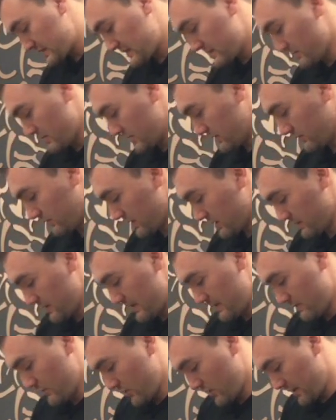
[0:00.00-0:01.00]
them in a little bit
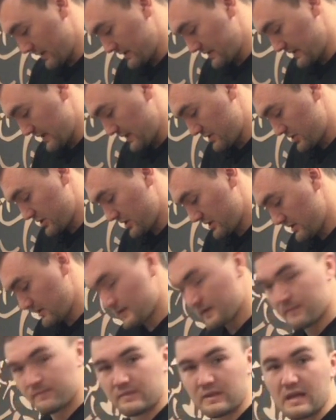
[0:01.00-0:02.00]
more extension
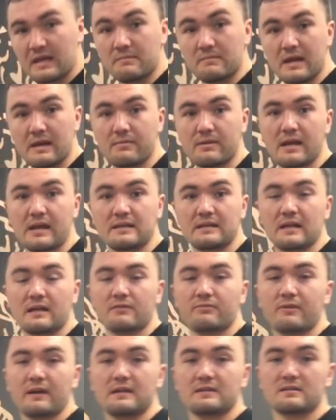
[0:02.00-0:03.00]
and maybe
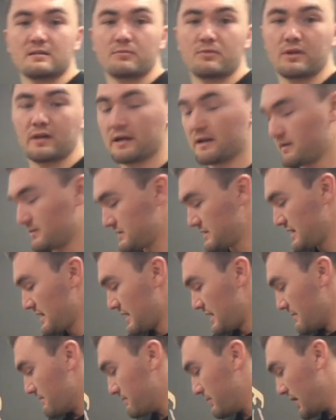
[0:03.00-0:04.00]
identify something else,
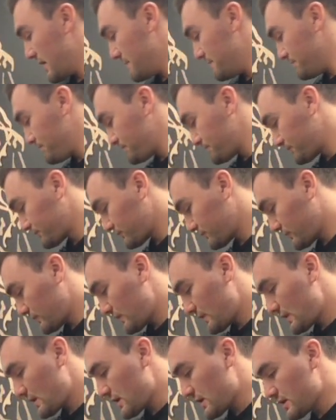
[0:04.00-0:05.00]
but
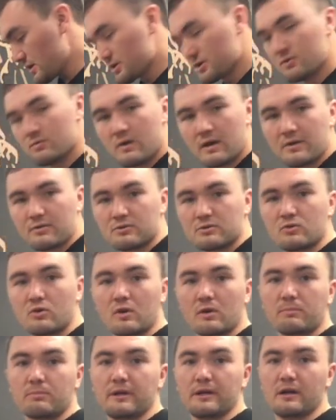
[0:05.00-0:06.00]
you want to
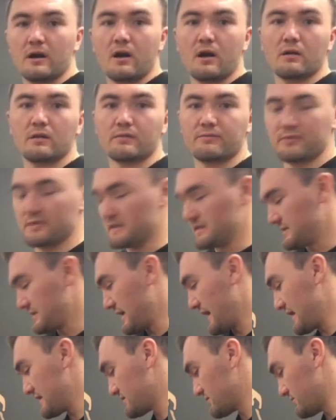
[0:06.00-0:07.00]
incorporate all of these
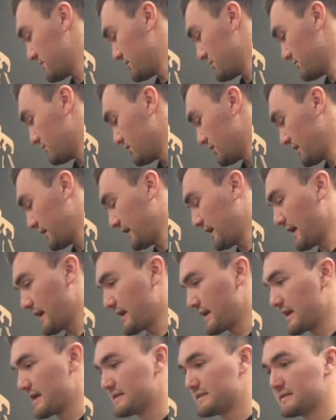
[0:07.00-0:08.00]
tests when you're looking at it.
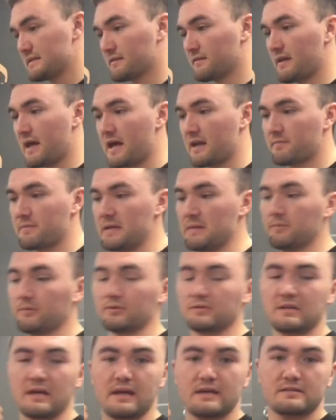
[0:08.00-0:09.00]
I see a lot of people
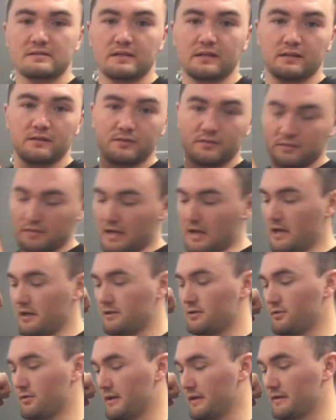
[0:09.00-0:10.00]
testing,
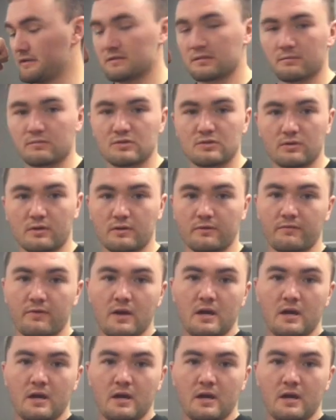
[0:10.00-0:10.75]
doing some sort of